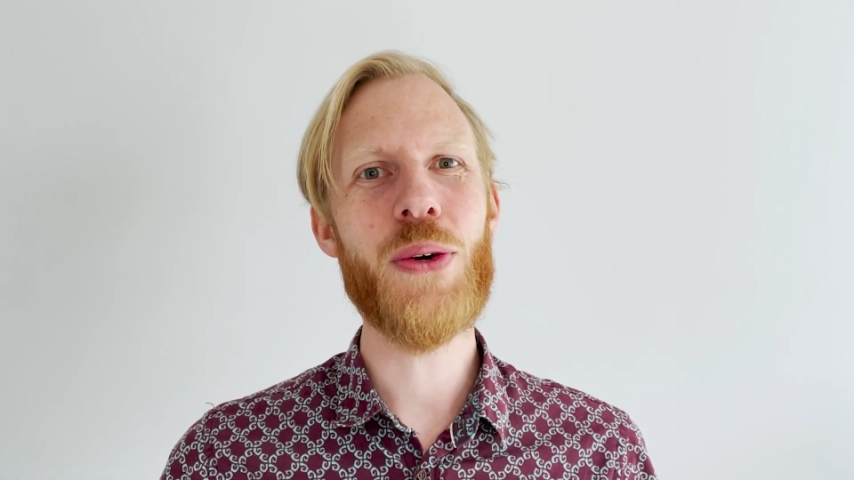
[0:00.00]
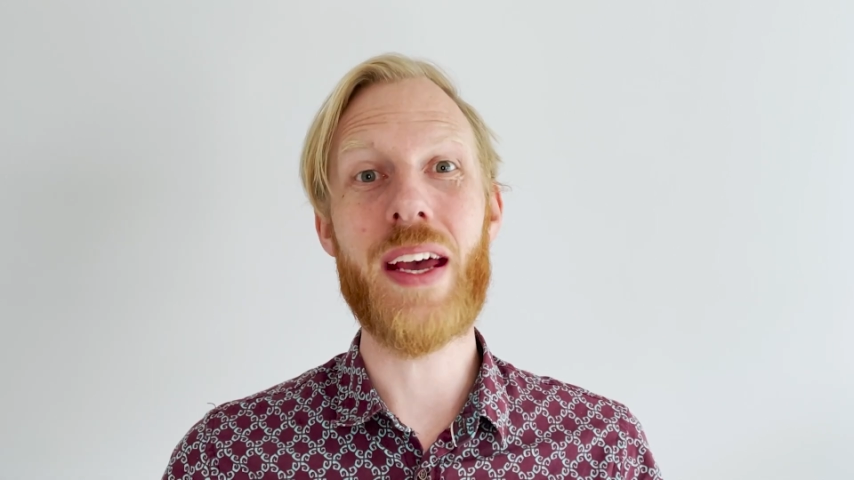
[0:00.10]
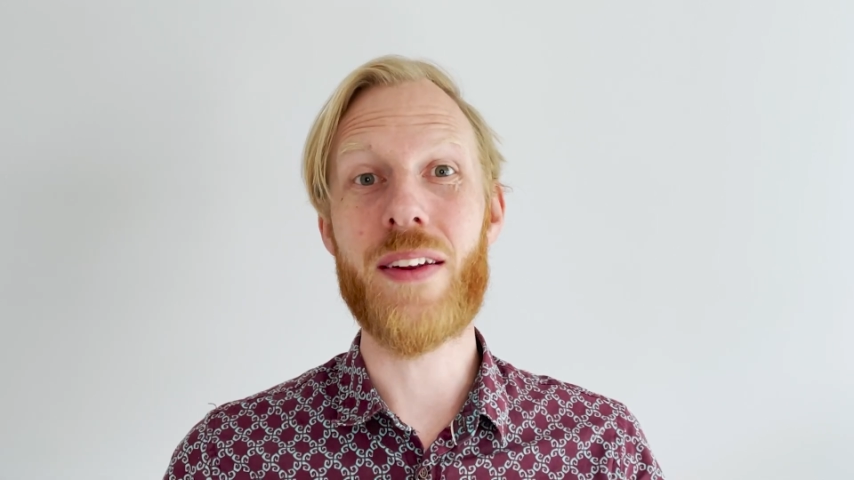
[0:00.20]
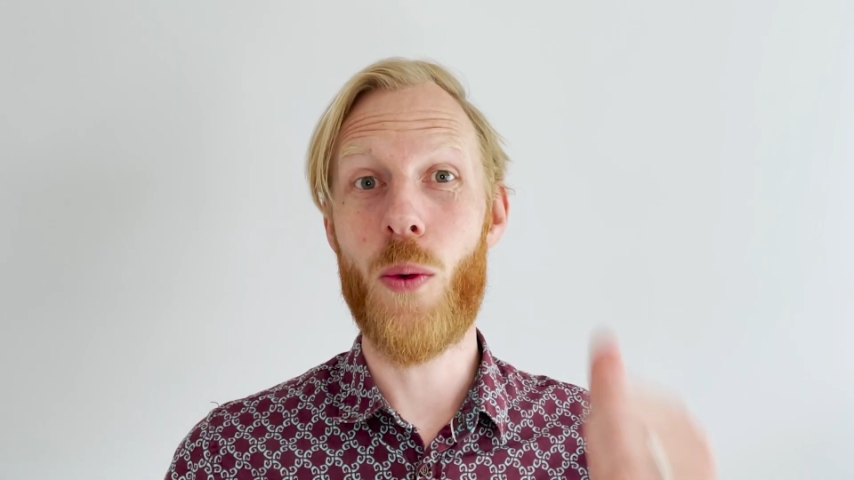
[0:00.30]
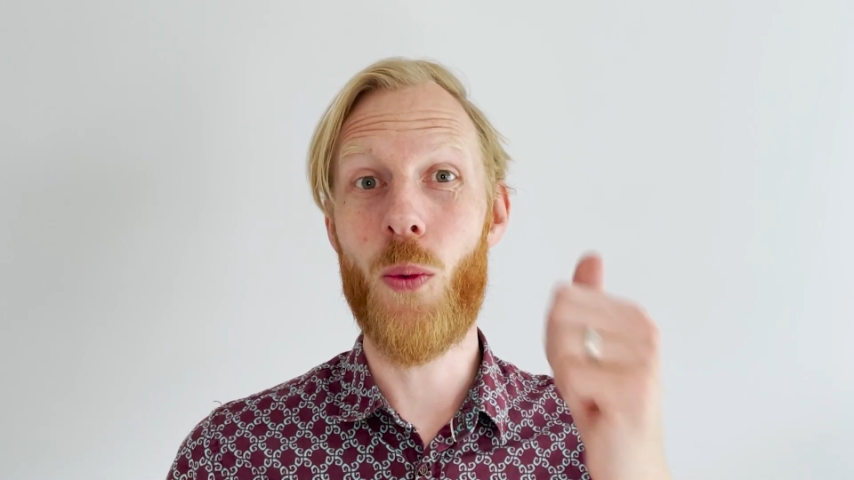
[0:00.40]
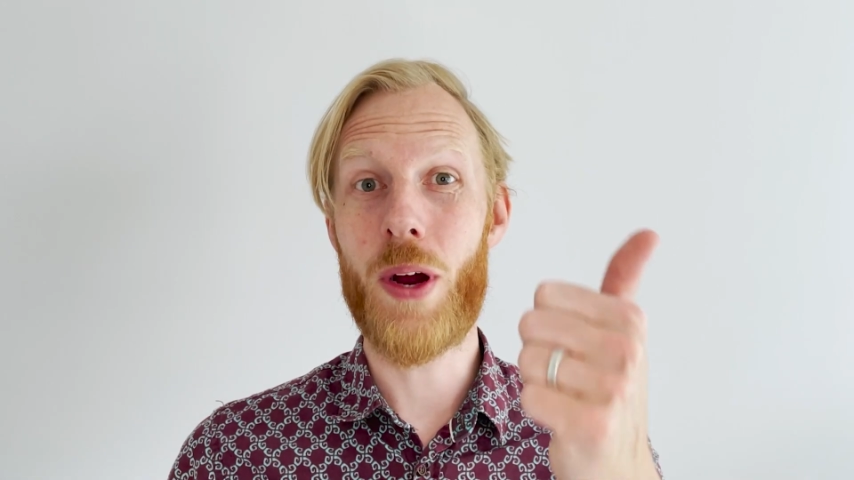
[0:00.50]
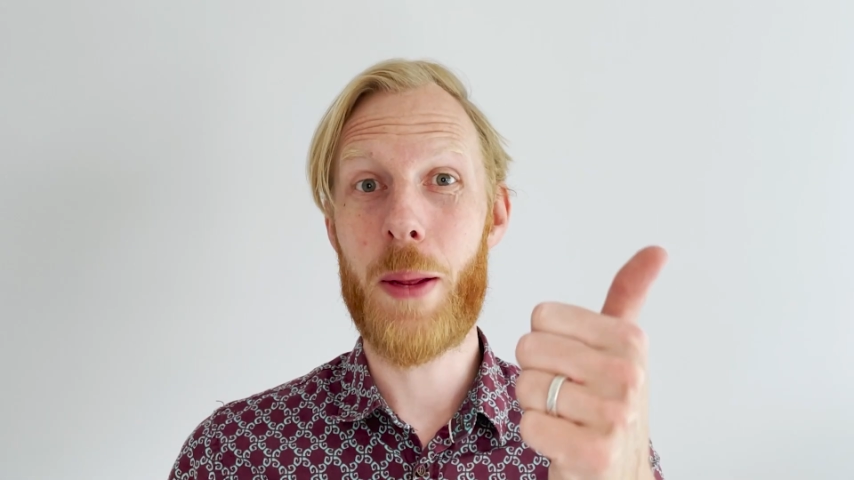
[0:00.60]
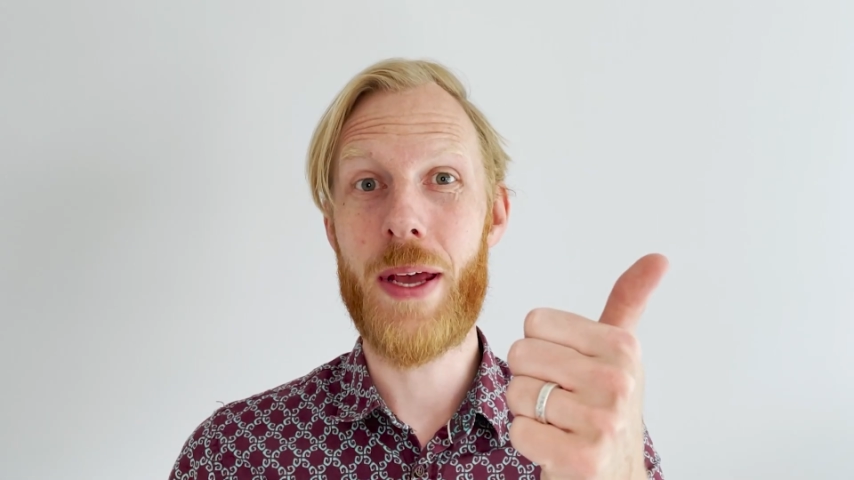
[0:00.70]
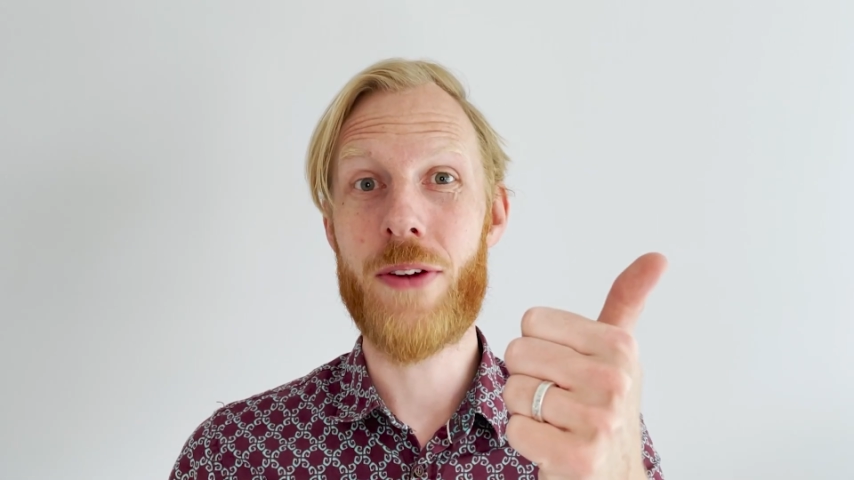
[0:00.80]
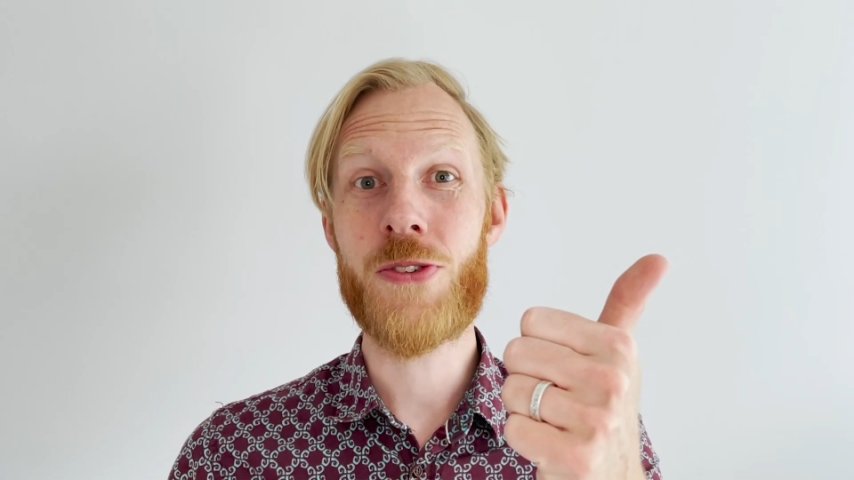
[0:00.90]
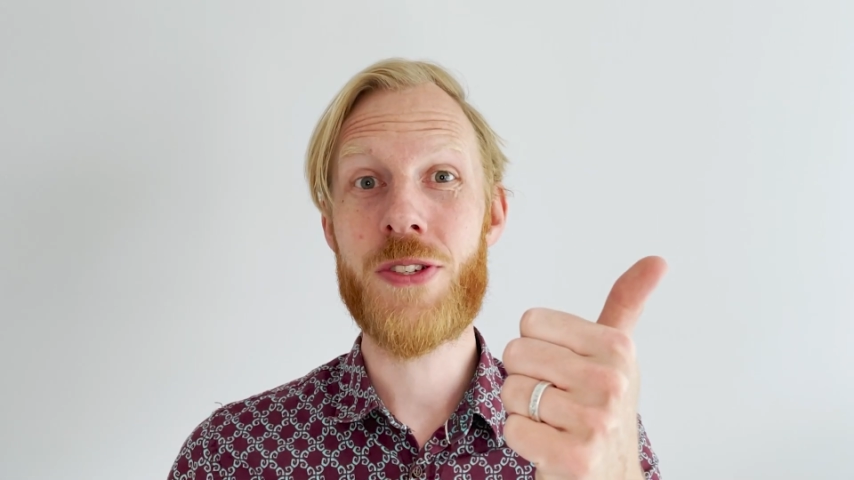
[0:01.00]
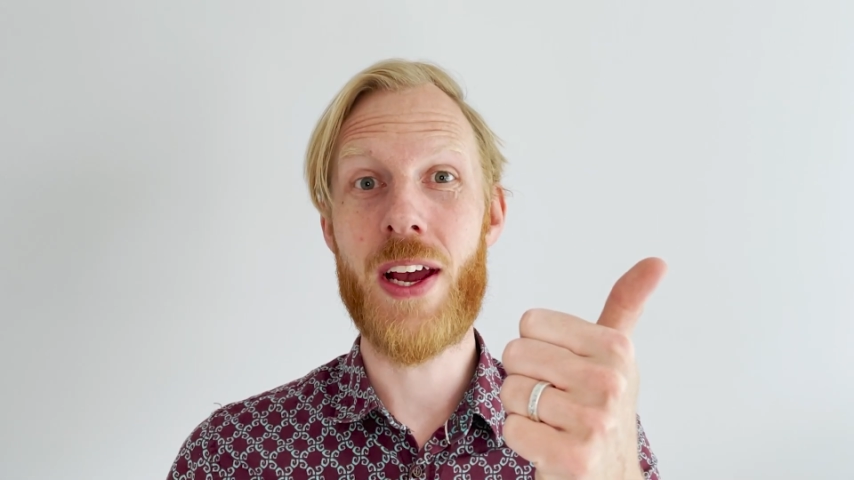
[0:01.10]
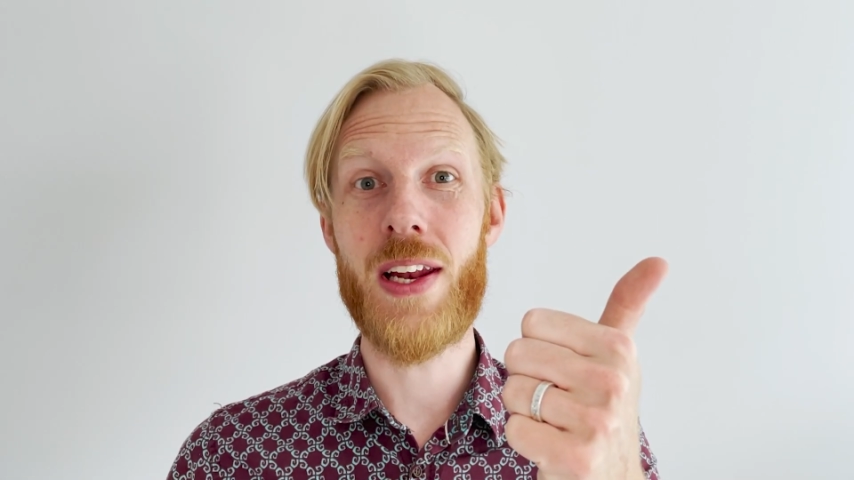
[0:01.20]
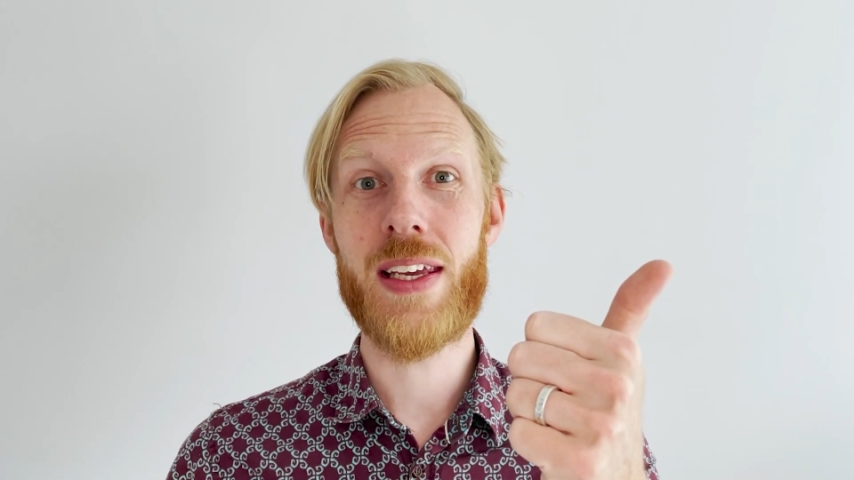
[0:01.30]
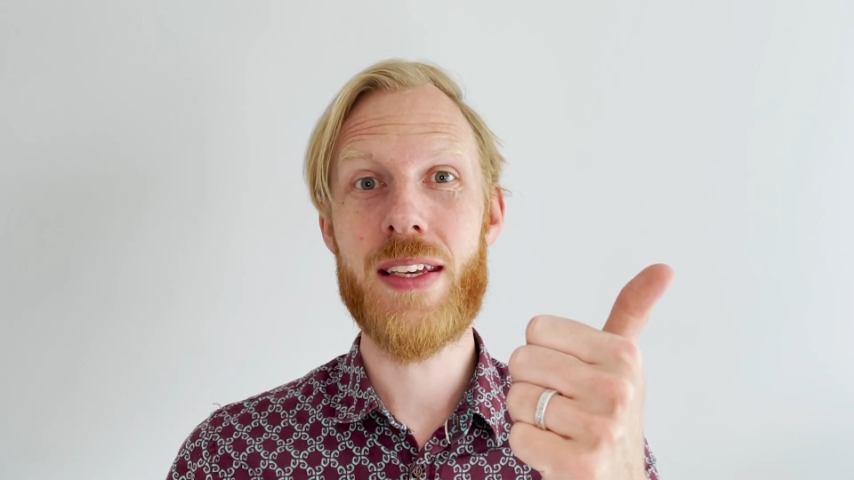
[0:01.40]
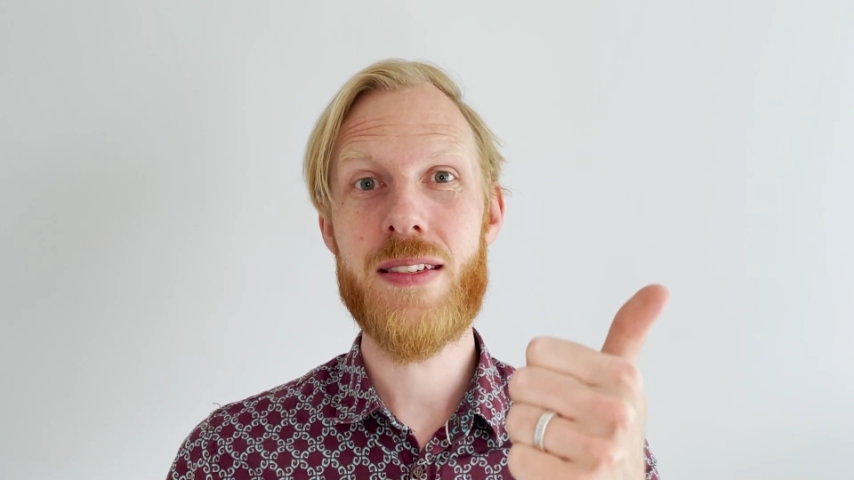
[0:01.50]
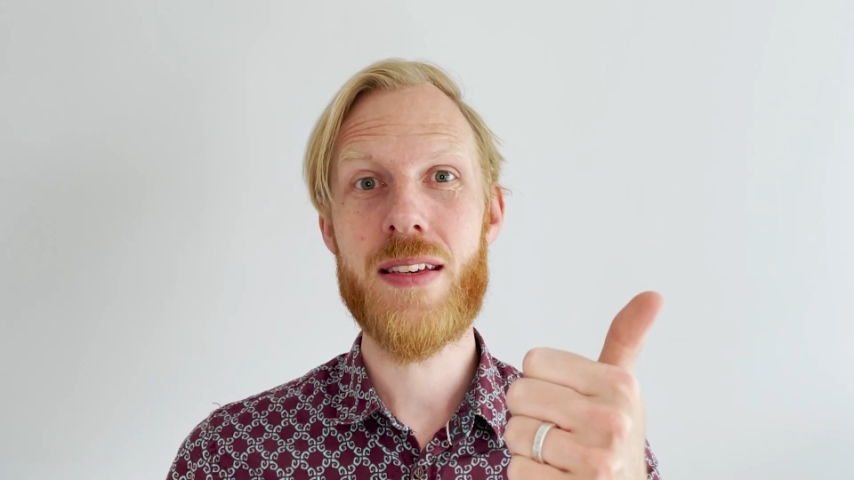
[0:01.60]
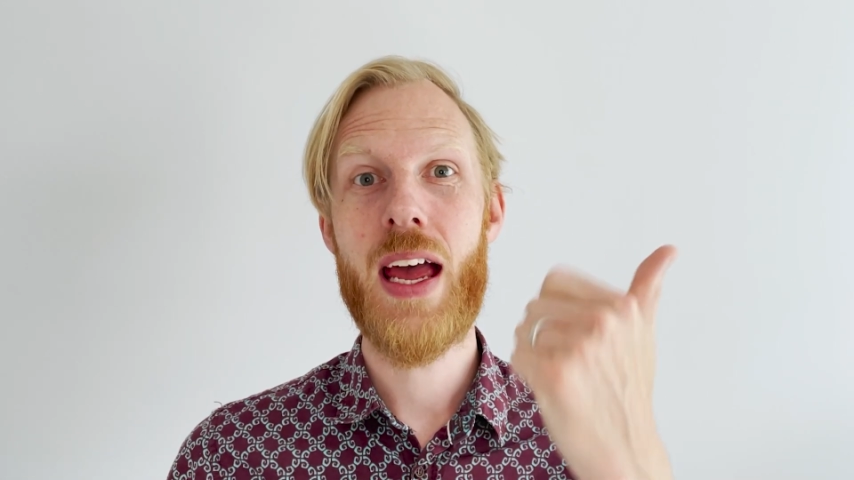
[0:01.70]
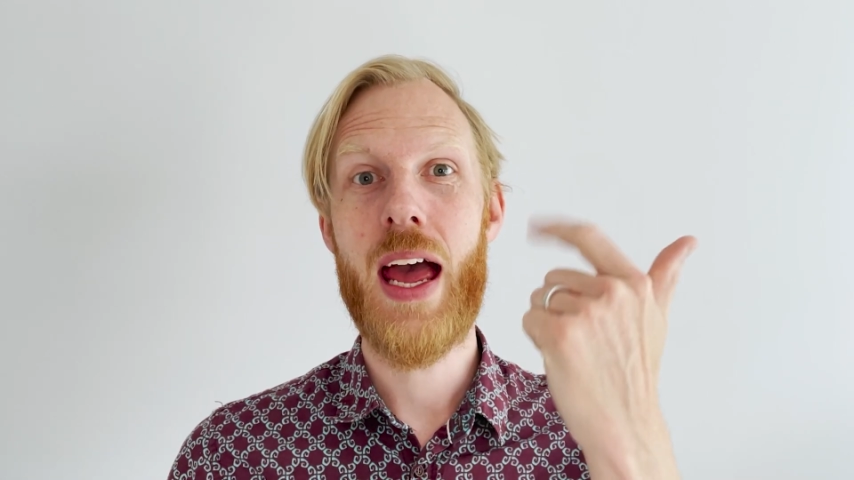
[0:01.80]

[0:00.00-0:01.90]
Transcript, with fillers: at what a Penrose tiling is,